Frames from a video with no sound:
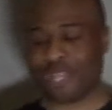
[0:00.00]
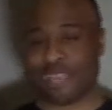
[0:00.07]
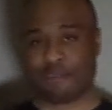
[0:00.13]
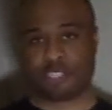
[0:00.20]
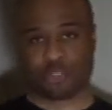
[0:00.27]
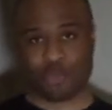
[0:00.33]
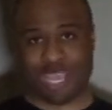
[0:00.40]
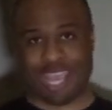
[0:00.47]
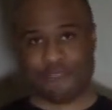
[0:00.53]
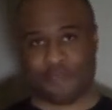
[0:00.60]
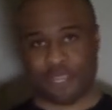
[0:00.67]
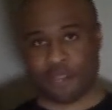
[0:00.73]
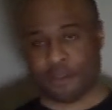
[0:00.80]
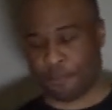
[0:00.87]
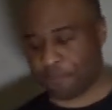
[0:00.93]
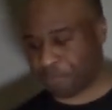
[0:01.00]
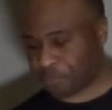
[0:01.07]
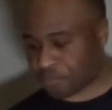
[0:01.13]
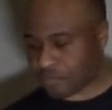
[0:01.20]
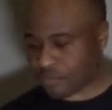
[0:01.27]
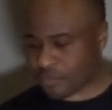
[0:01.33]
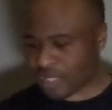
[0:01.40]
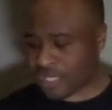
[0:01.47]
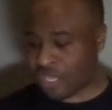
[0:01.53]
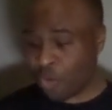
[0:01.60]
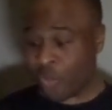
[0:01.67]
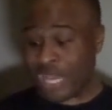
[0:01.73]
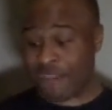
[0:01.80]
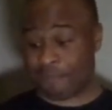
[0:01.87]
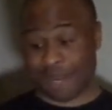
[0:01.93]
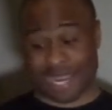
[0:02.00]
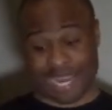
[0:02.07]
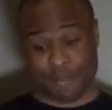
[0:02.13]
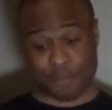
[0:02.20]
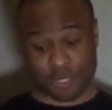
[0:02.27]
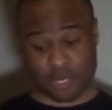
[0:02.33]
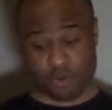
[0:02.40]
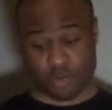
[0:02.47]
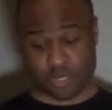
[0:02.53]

flavors we have here. We have pineapple